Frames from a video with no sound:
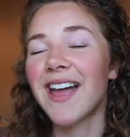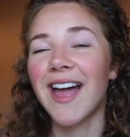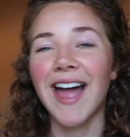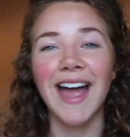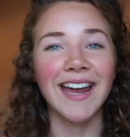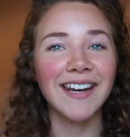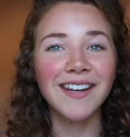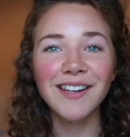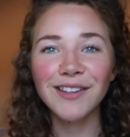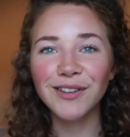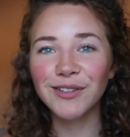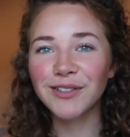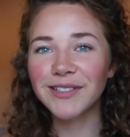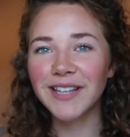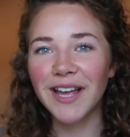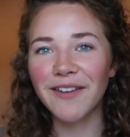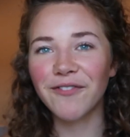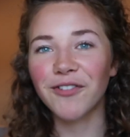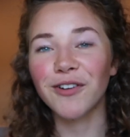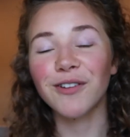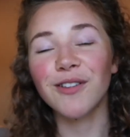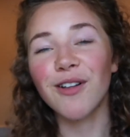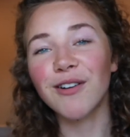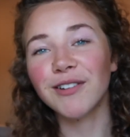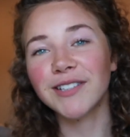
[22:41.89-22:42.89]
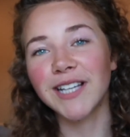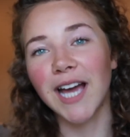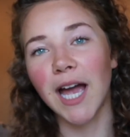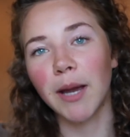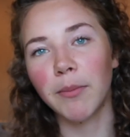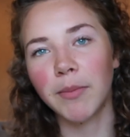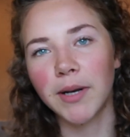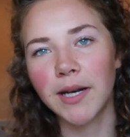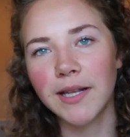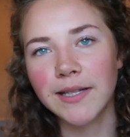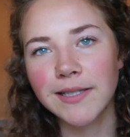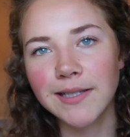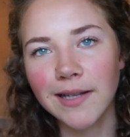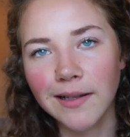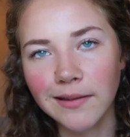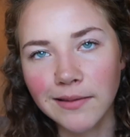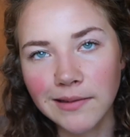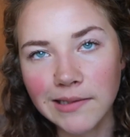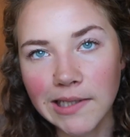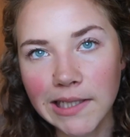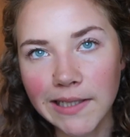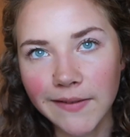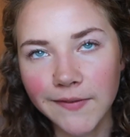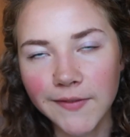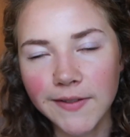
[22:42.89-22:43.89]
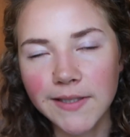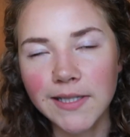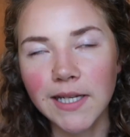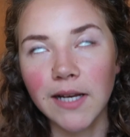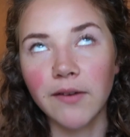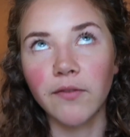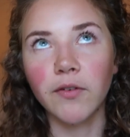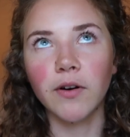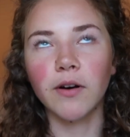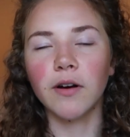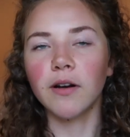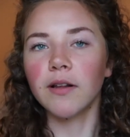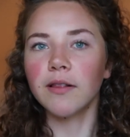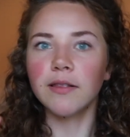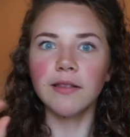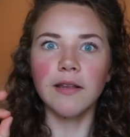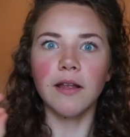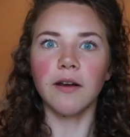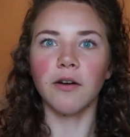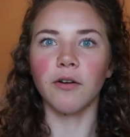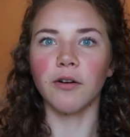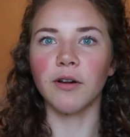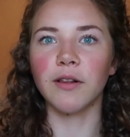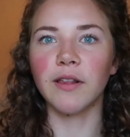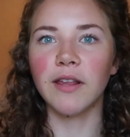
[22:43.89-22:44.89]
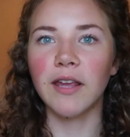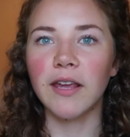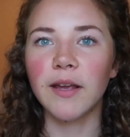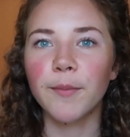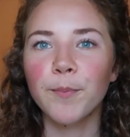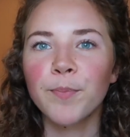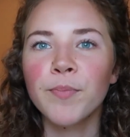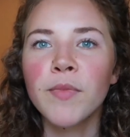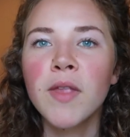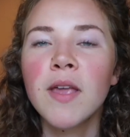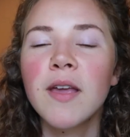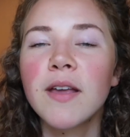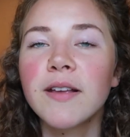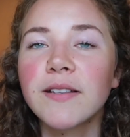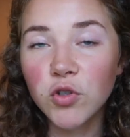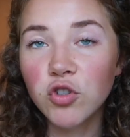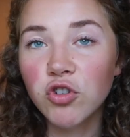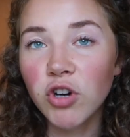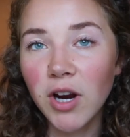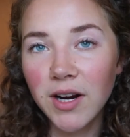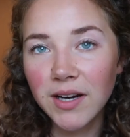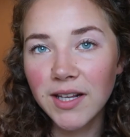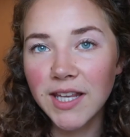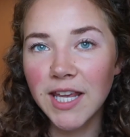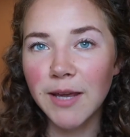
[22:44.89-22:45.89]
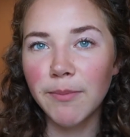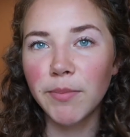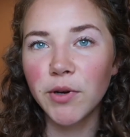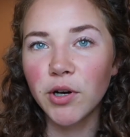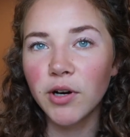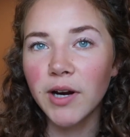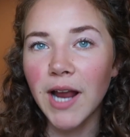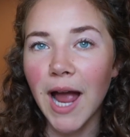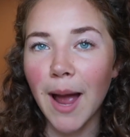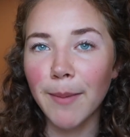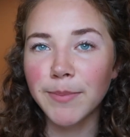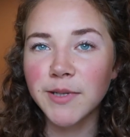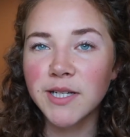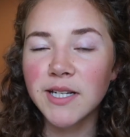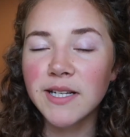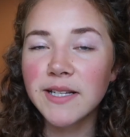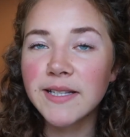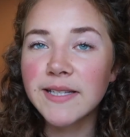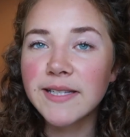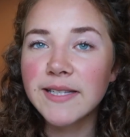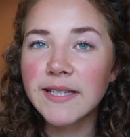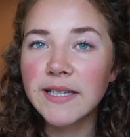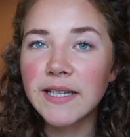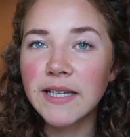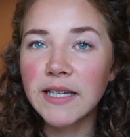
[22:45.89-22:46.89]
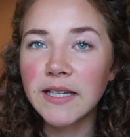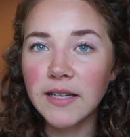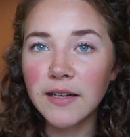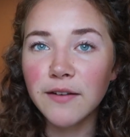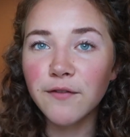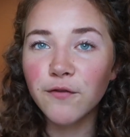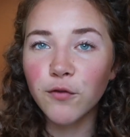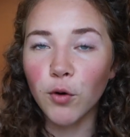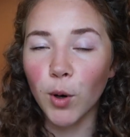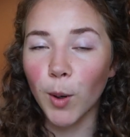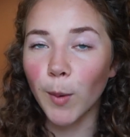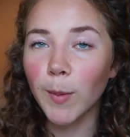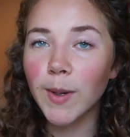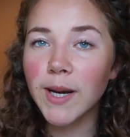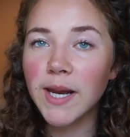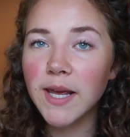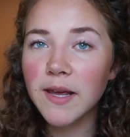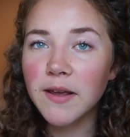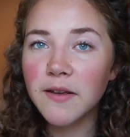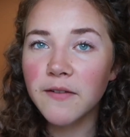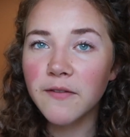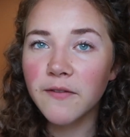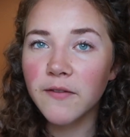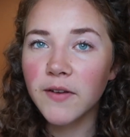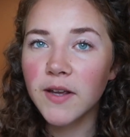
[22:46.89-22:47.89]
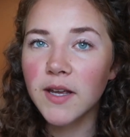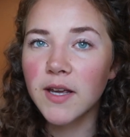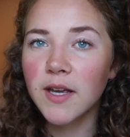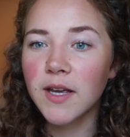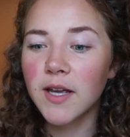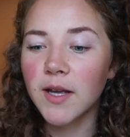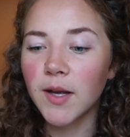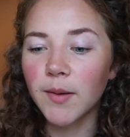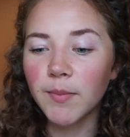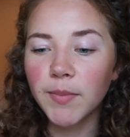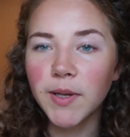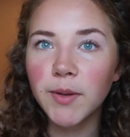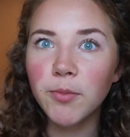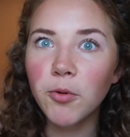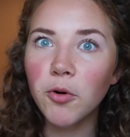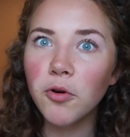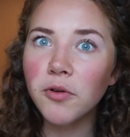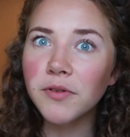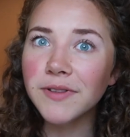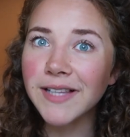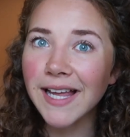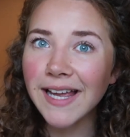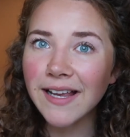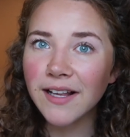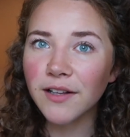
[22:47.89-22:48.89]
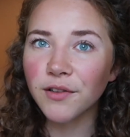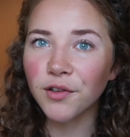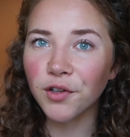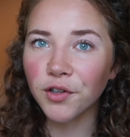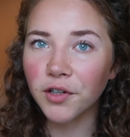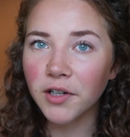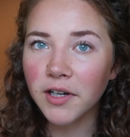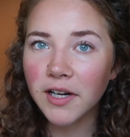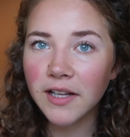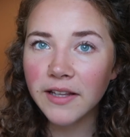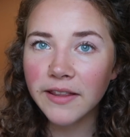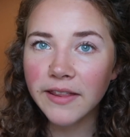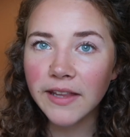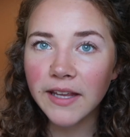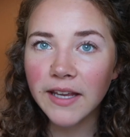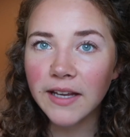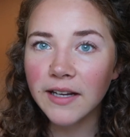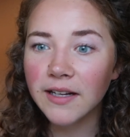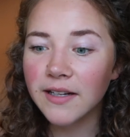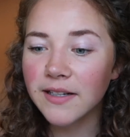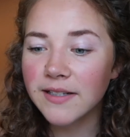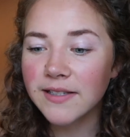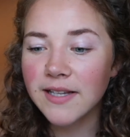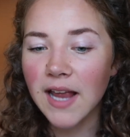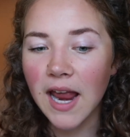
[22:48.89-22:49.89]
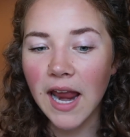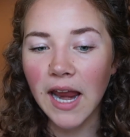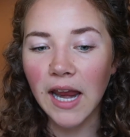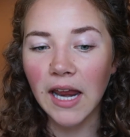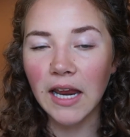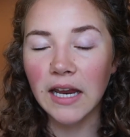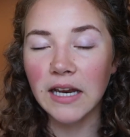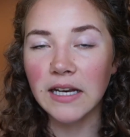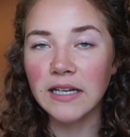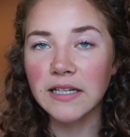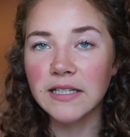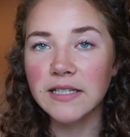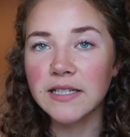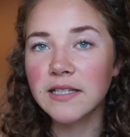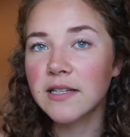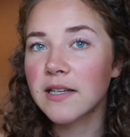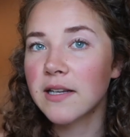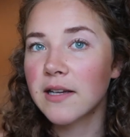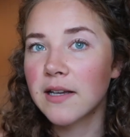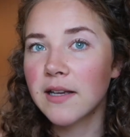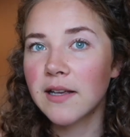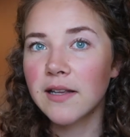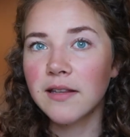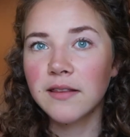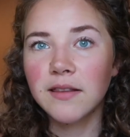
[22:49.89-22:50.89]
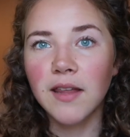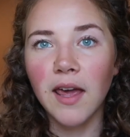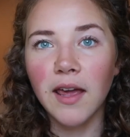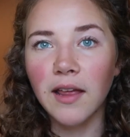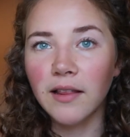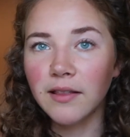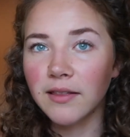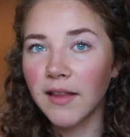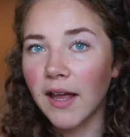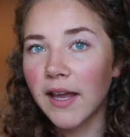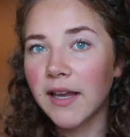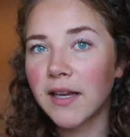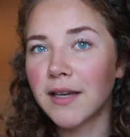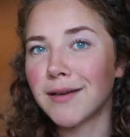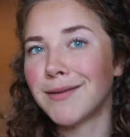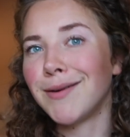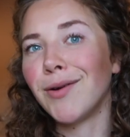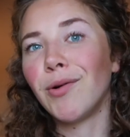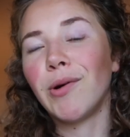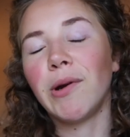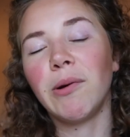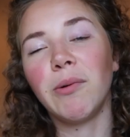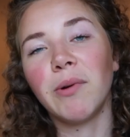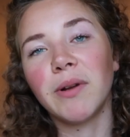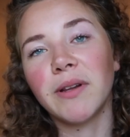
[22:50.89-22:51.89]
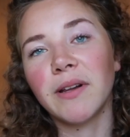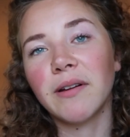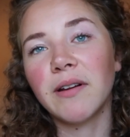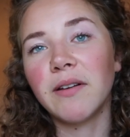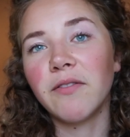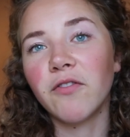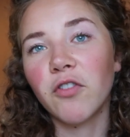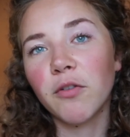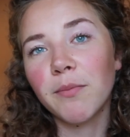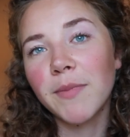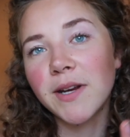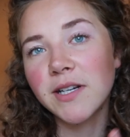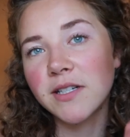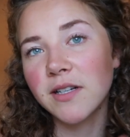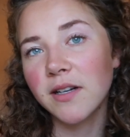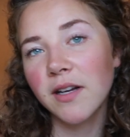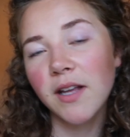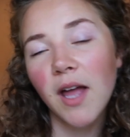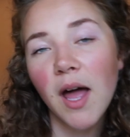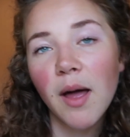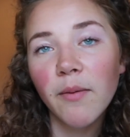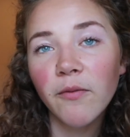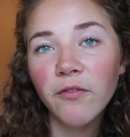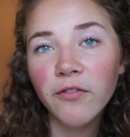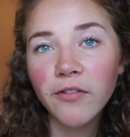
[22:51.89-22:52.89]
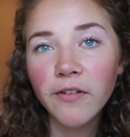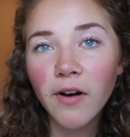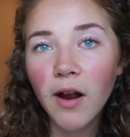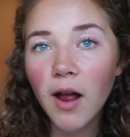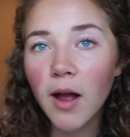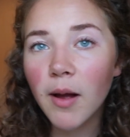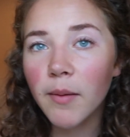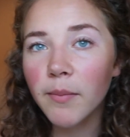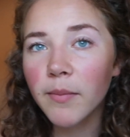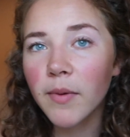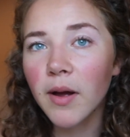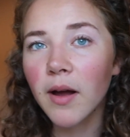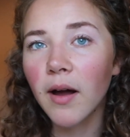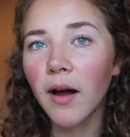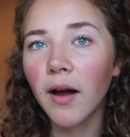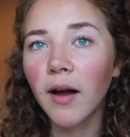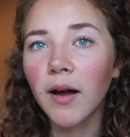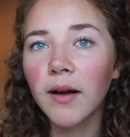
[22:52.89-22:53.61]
I didn't learn that for a long time, and it's a lifesaver, literally. Try to keep your captions informative. People like learning things, and they like knowing where their information come from.